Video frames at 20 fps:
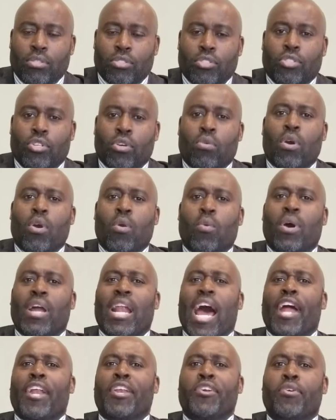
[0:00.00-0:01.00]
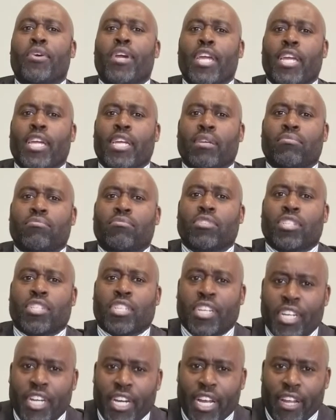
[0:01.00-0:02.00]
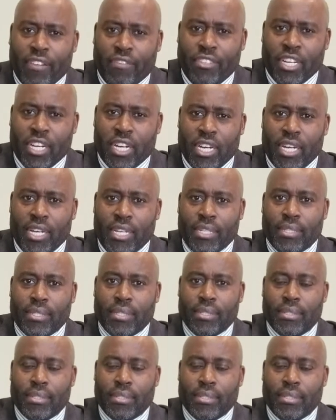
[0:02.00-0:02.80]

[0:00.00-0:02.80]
doing what I knew he could have done,